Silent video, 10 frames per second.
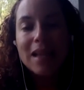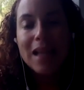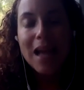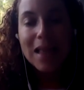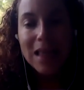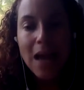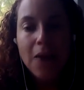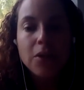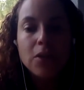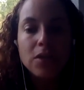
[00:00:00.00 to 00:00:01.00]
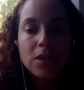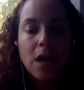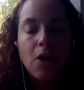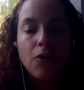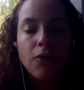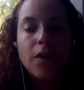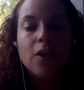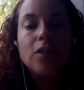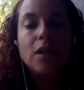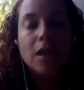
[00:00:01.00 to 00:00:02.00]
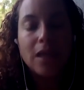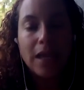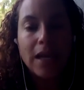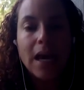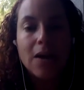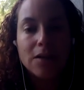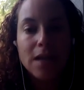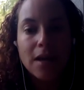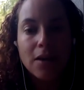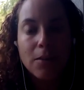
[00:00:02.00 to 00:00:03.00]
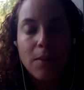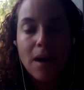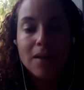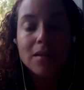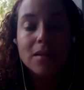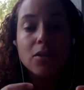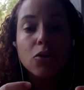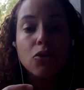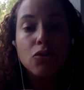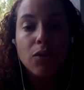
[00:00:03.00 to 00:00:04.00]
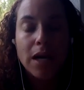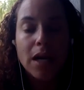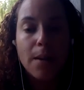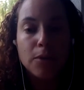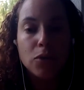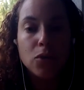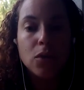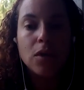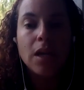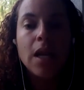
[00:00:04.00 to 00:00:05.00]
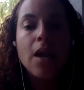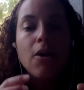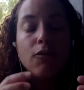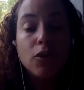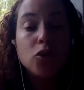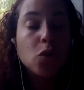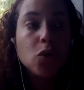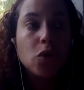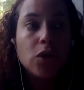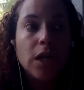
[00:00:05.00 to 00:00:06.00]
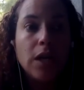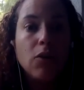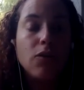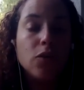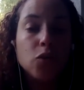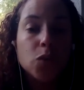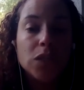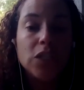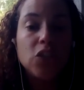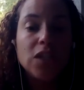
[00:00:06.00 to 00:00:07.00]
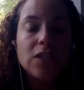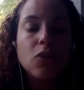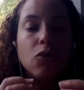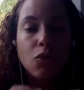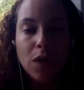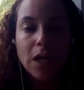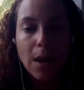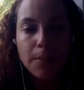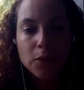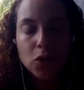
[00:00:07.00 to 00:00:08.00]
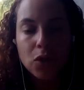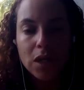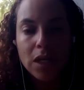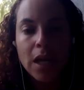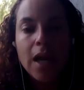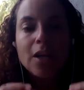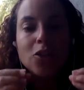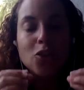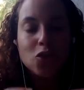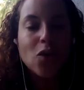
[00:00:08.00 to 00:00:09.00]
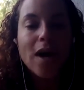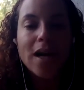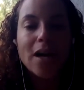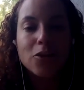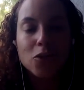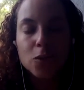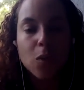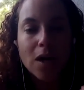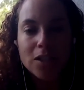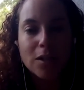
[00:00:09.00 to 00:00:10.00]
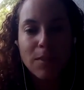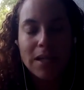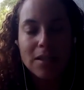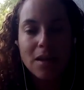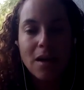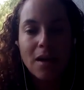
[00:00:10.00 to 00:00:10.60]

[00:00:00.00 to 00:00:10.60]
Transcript: Allow yourself to think outside of the box. This is a great opportunity. Virtual learning or virtual teaching is a great opportunity to try out those project-based